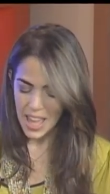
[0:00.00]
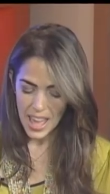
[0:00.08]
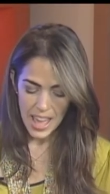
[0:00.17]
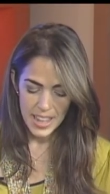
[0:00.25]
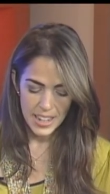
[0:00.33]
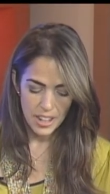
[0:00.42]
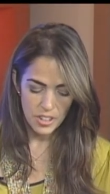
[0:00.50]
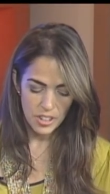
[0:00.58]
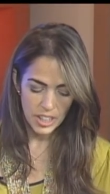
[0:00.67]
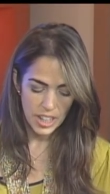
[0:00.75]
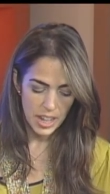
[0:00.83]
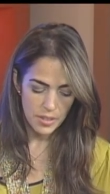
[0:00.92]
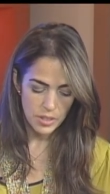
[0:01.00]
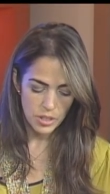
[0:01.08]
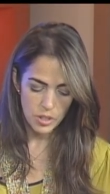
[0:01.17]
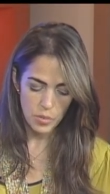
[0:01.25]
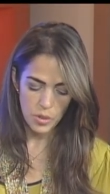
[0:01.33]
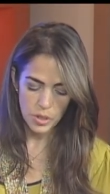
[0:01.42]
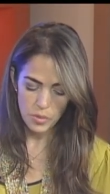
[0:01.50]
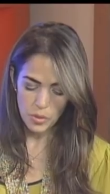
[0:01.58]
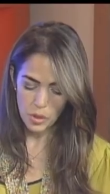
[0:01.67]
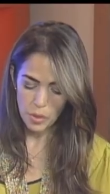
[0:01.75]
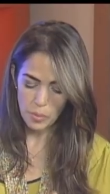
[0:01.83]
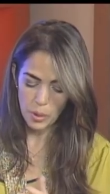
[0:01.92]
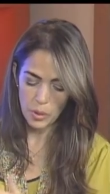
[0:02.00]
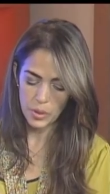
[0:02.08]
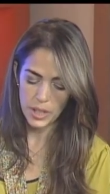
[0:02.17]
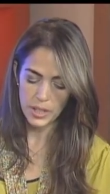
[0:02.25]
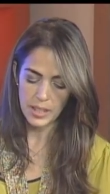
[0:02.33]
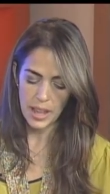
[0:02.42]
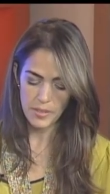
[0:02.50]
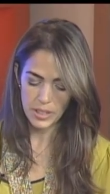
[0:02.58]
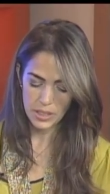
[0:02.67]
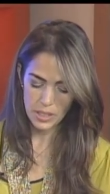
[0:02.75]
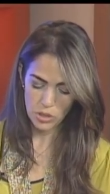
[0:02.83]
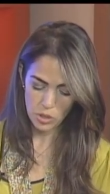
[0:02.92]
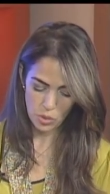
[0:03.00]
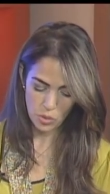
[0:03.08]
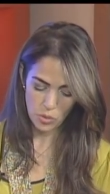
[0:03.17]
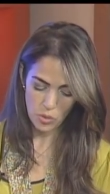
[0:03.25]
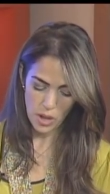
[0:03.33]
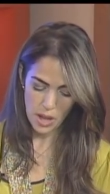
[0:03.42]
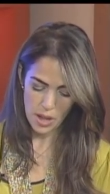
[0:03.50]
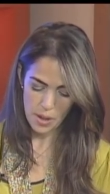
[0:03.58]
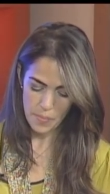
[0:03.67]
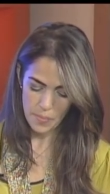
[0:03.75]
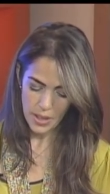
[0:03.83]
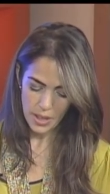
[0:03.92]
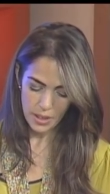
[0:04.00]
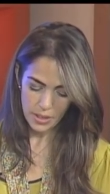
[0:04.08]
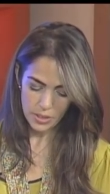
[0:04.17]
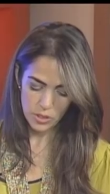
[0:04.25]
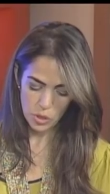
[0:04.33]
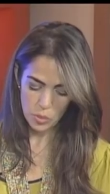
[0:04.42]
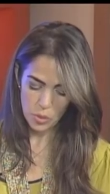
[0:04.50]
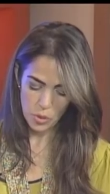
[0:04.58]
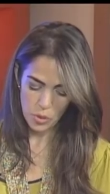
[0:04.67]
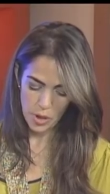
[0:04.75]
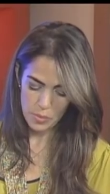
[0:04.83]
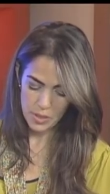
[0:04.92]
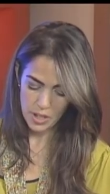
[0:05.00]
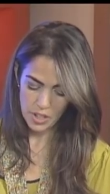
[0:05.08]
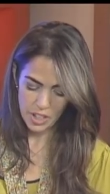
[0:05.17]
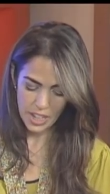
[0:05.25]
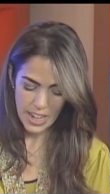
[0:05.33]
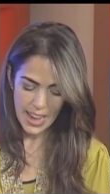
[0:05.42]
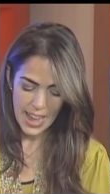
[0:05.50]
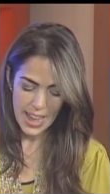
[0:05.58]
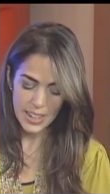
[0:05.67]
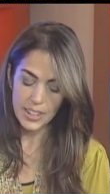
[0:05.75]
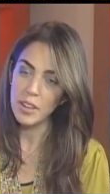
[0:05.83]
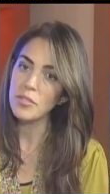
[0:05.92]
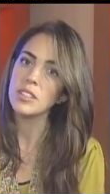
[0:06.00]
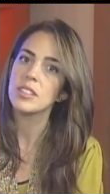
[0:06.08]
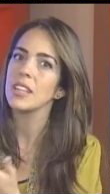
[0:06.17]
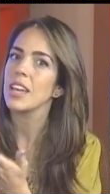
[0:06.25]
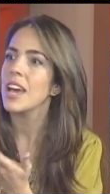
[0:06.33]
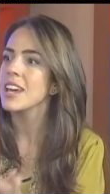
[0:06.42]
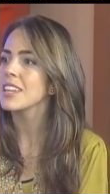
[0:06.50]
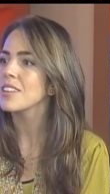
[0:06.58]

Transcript: and now you're going to have such a wonderful component, having these two programs that you're going to add, and obviously any